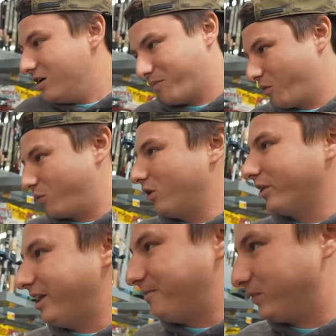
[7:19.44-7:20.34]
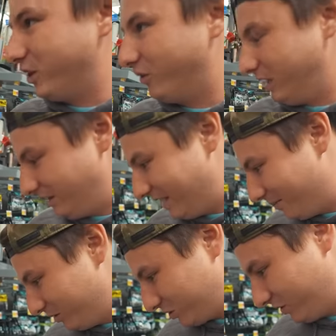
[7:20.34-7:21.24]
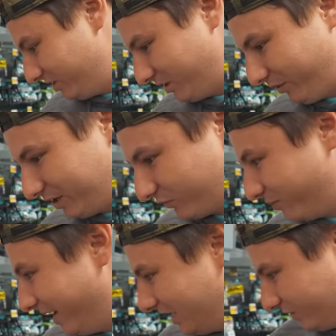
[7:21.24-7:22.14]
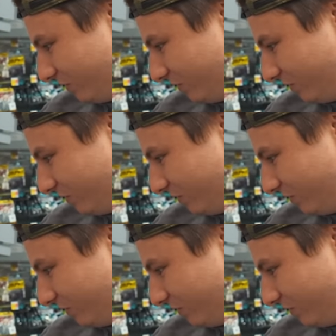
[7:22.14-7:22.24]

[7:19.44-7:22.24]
But really, you don't need that much crazy things for bass